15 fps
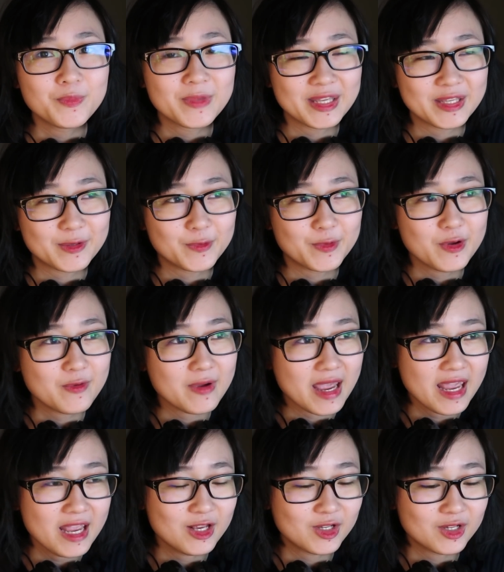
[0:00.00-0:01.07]
his real
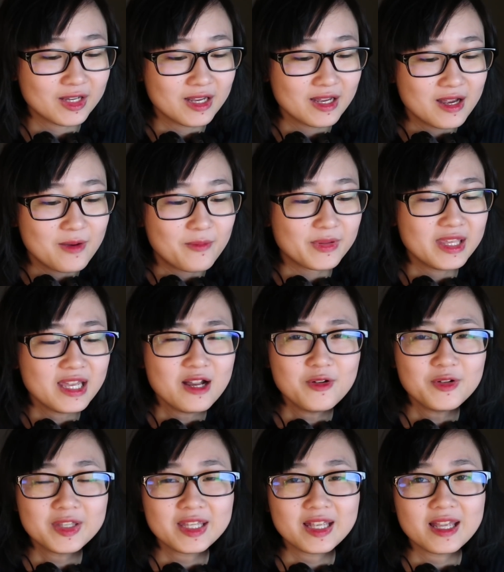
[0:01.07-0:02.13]
age. But then I
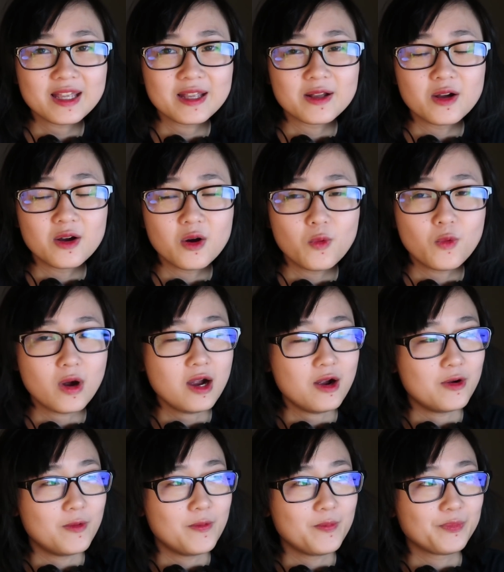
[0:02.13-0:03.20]
was like,
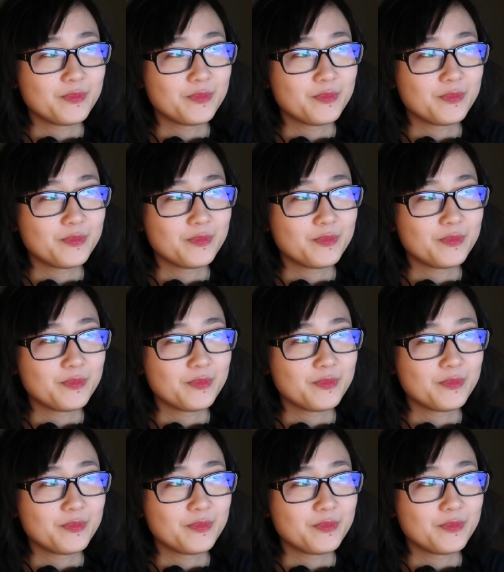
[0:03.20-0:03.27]
wow,